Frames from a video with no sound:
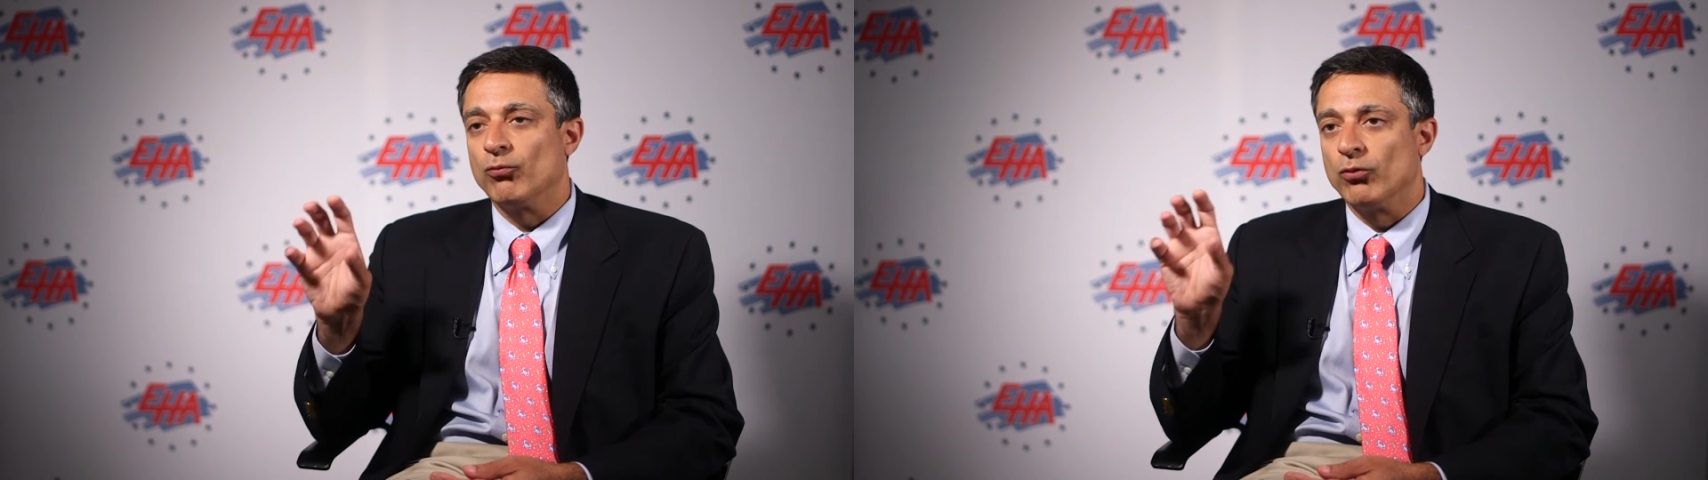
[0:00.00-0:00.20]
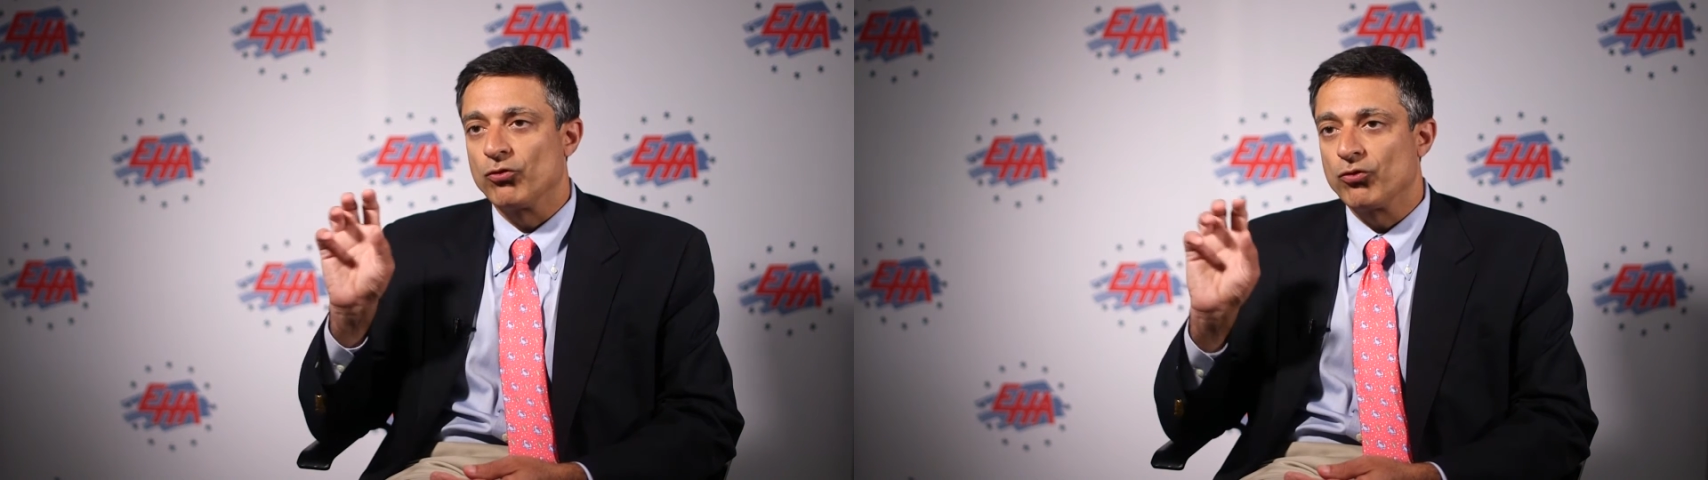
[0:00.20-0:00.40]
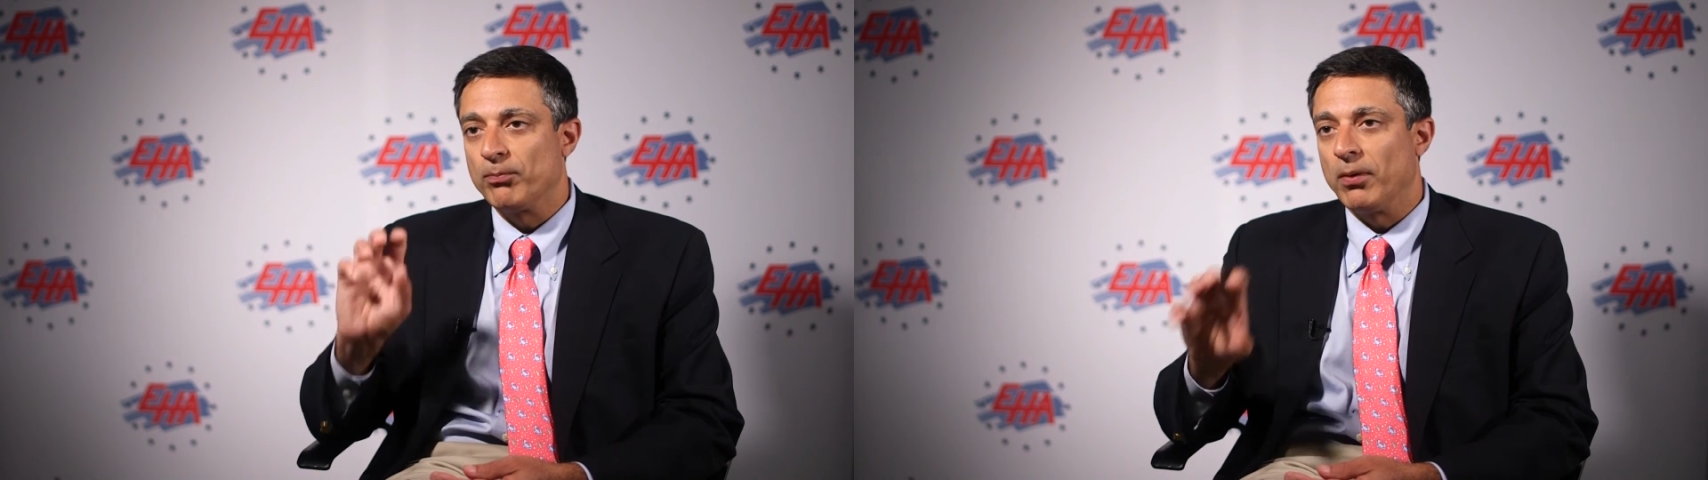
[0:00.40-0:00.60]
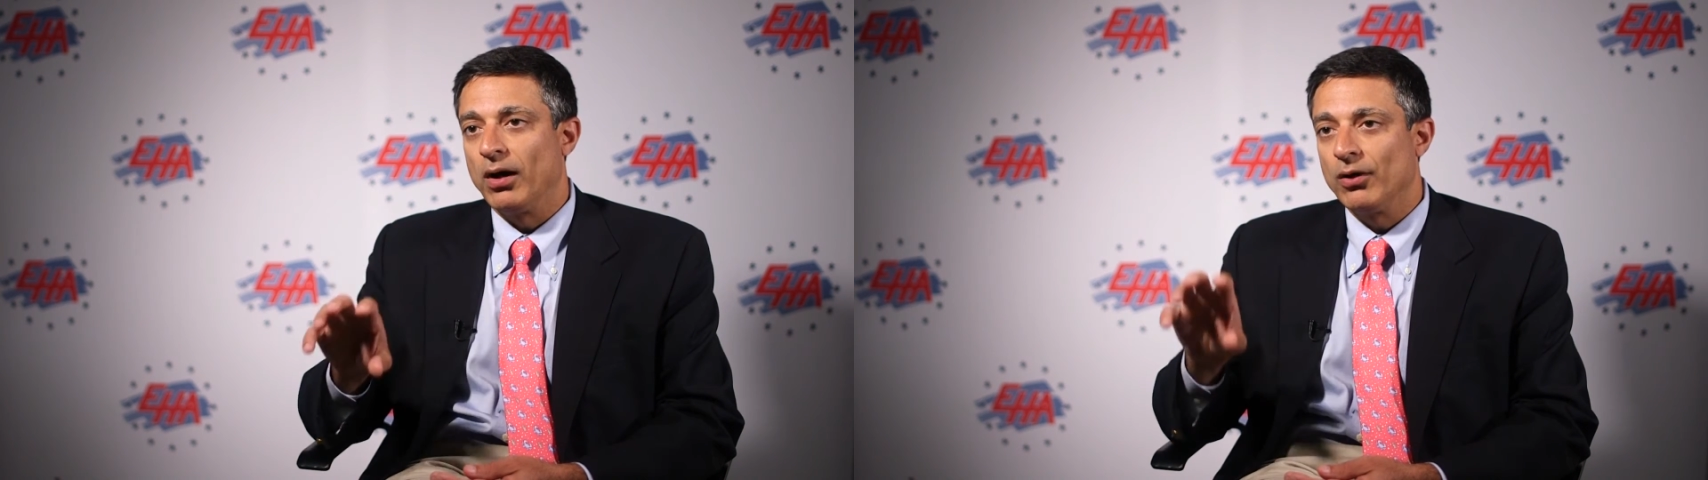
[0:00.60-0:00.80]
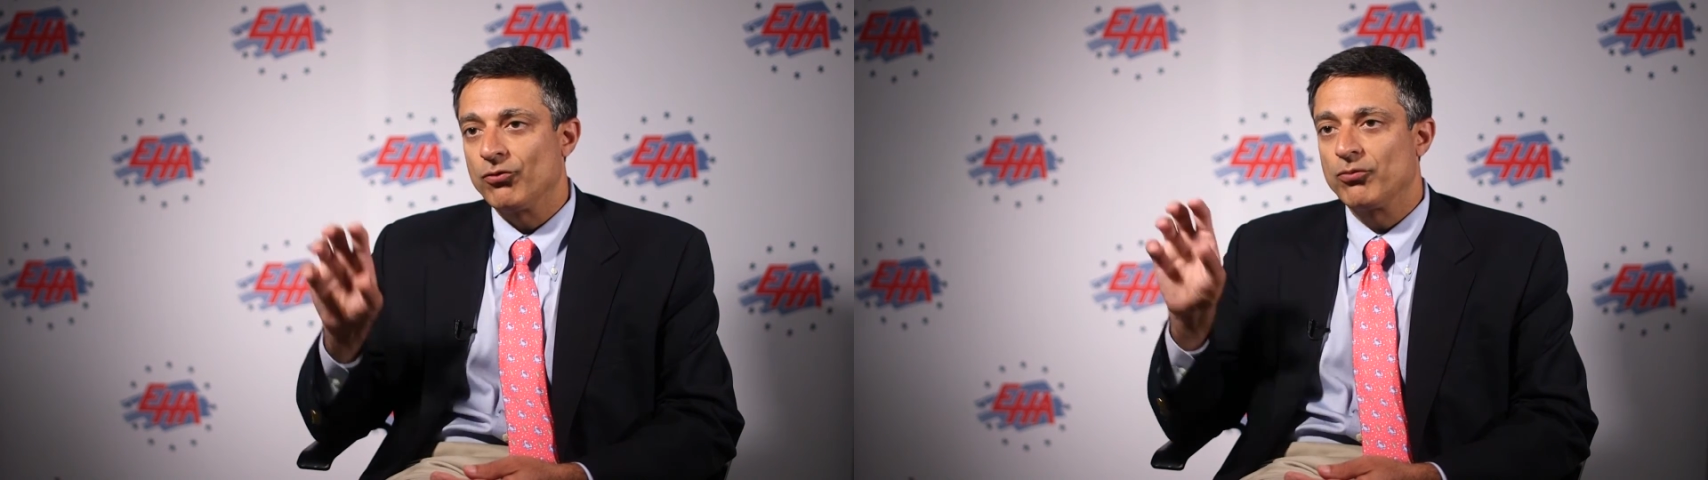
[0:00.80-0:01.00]

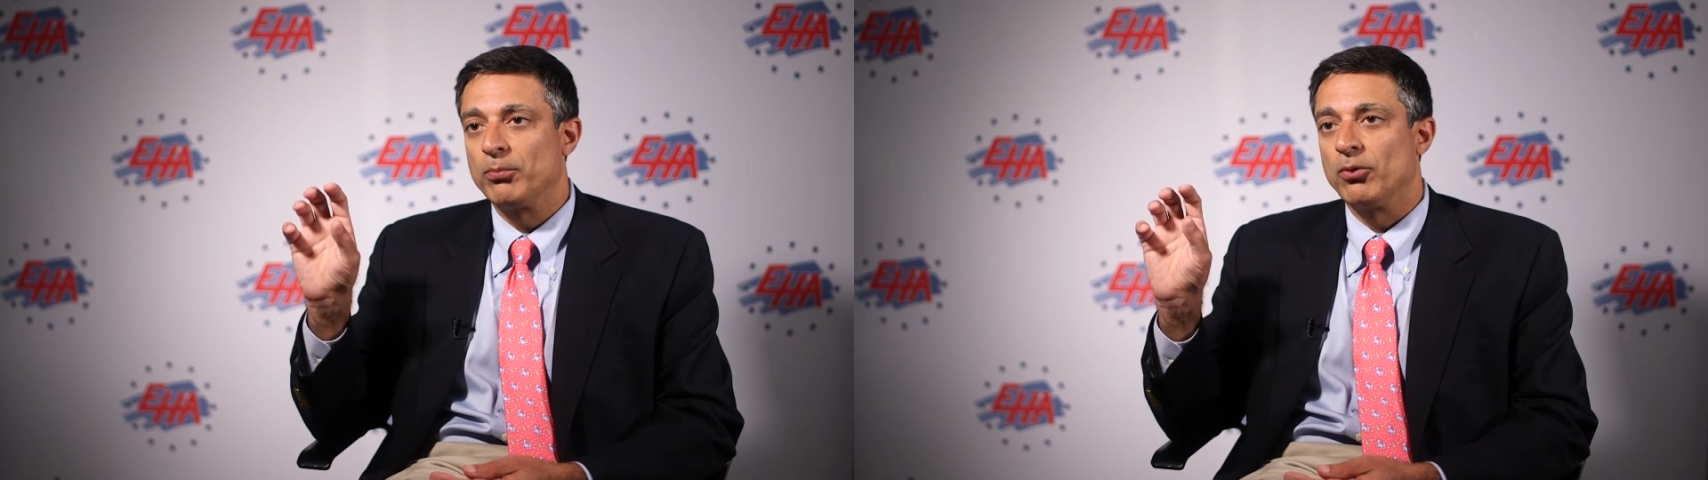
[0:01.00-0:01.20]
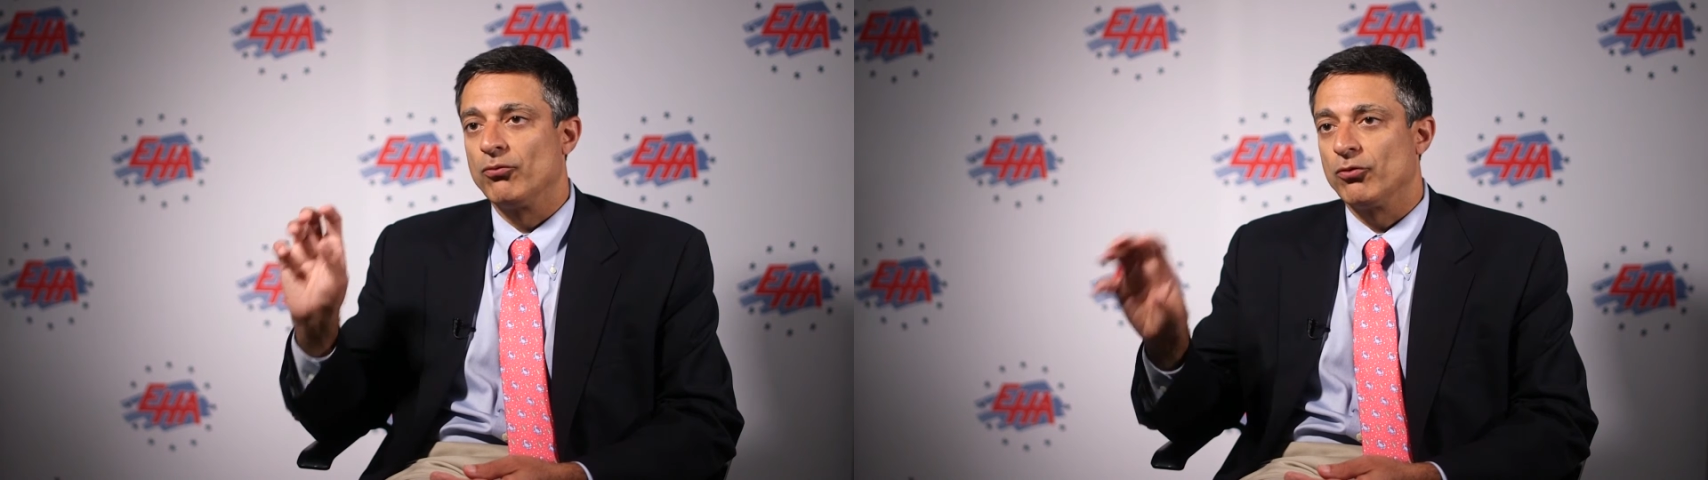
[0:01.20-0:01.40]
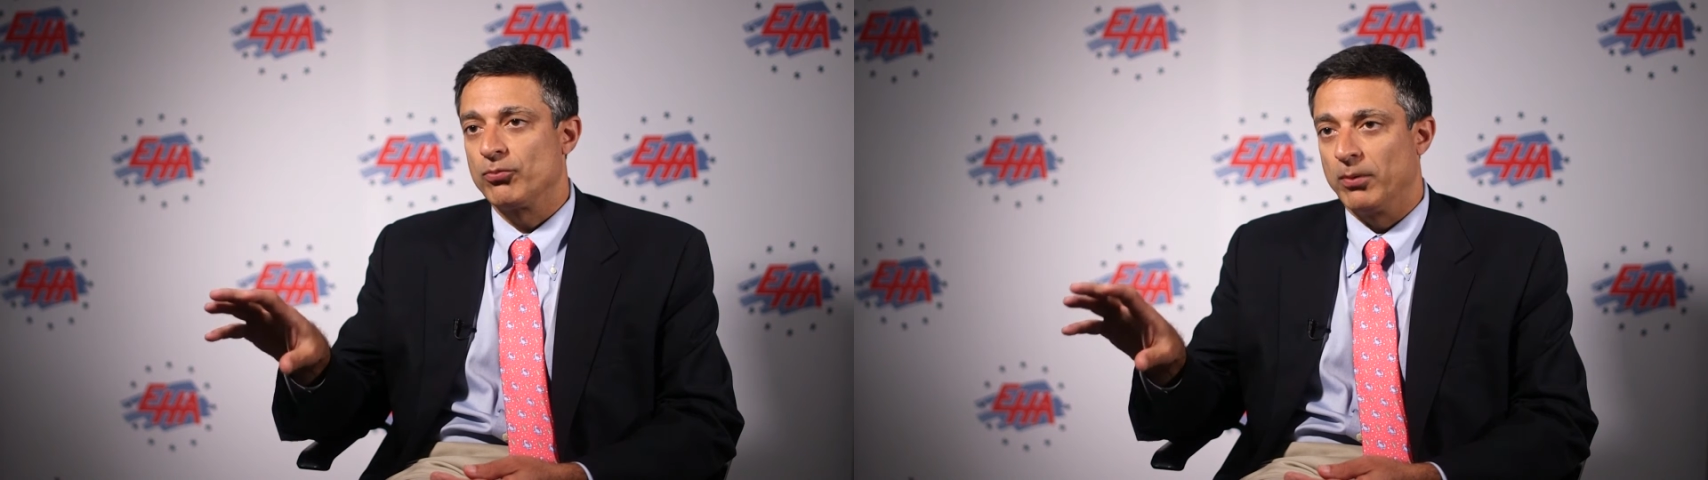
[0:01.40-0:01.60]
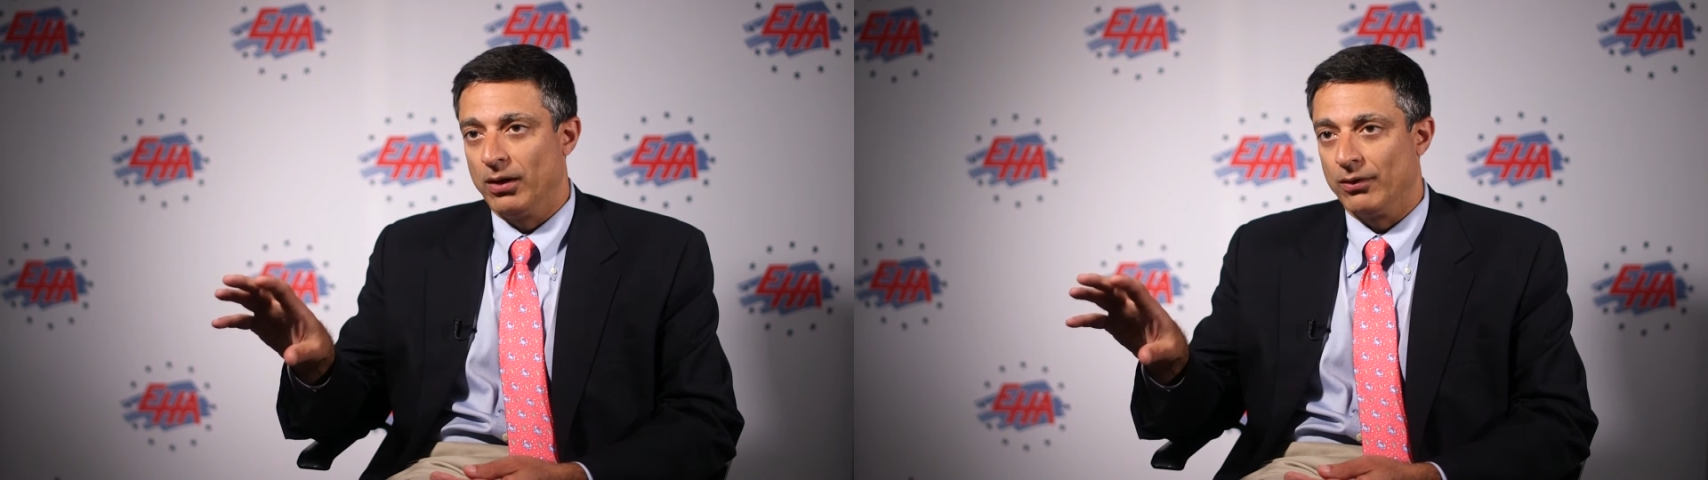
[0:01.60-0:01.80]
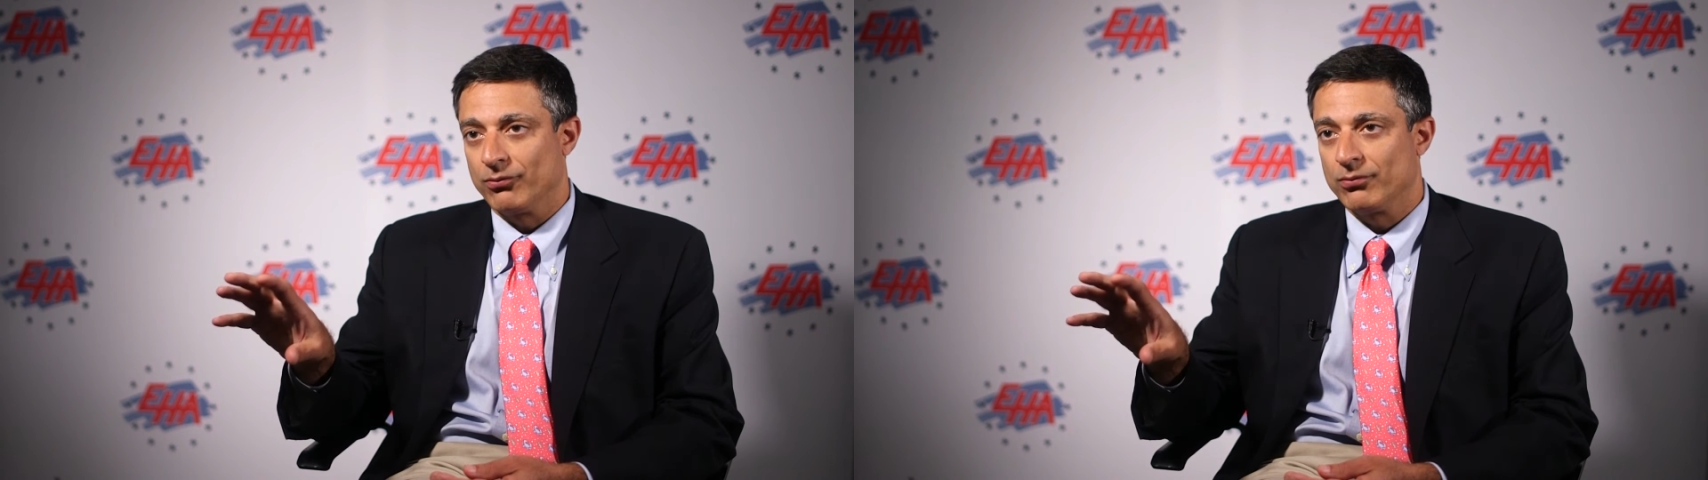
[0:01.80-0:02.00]
response per
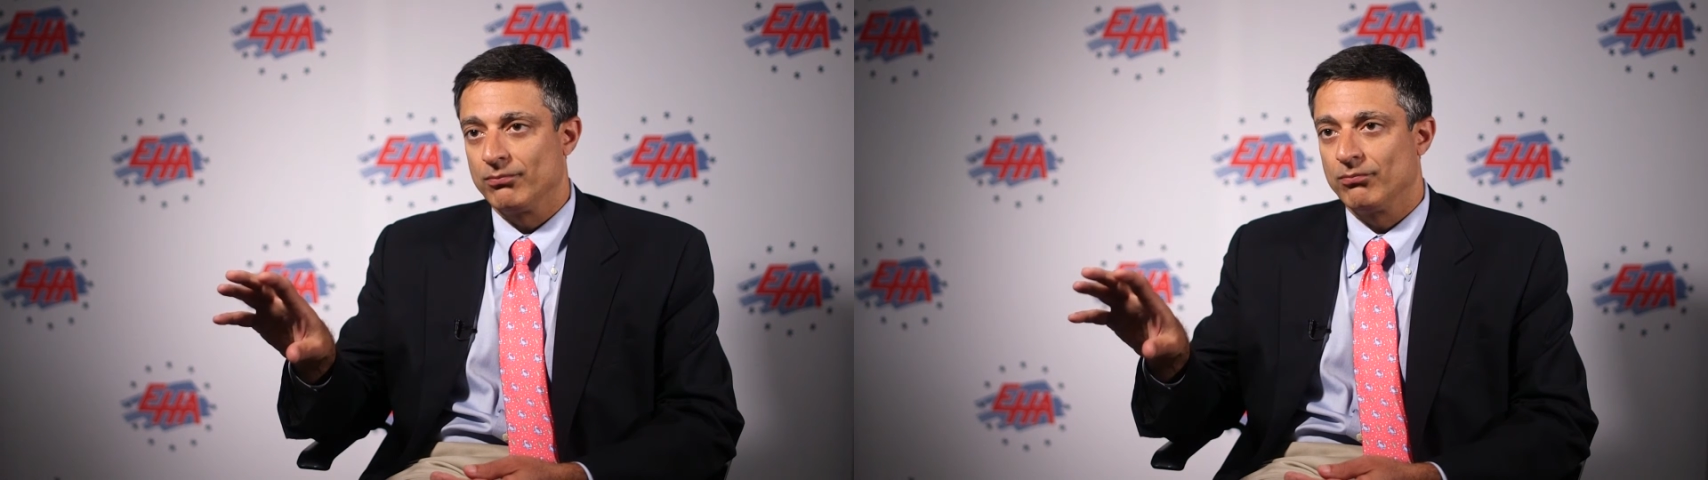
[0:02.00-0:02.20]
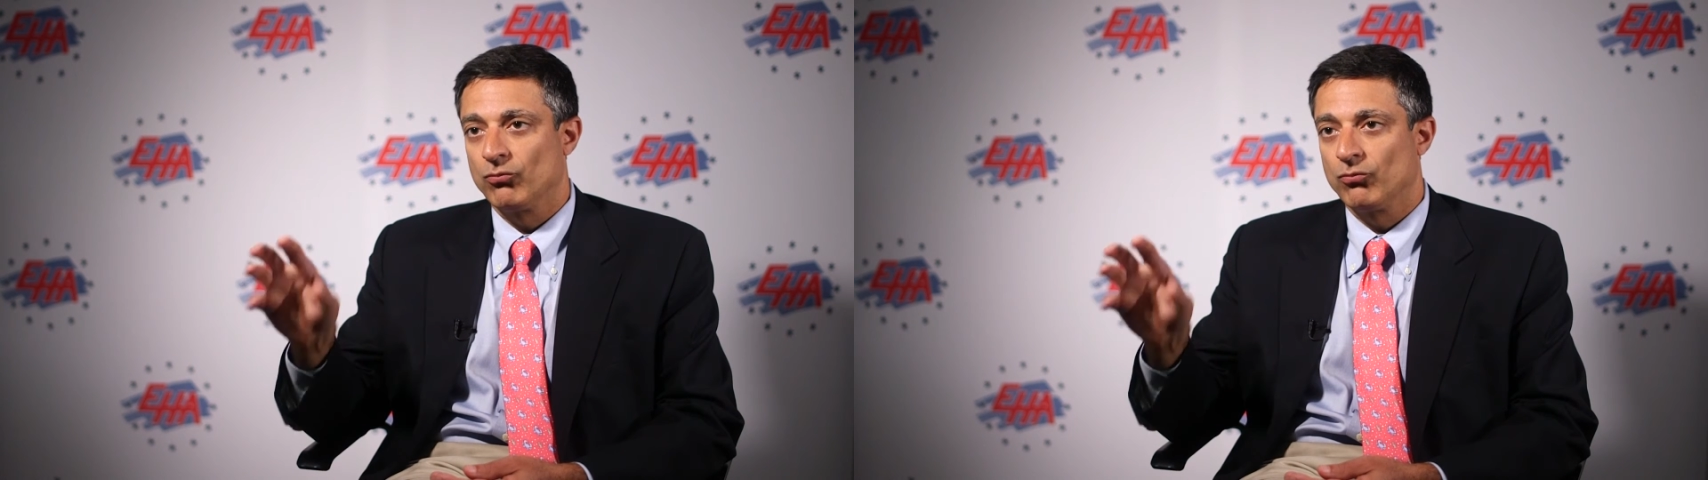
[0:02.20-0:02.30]
response,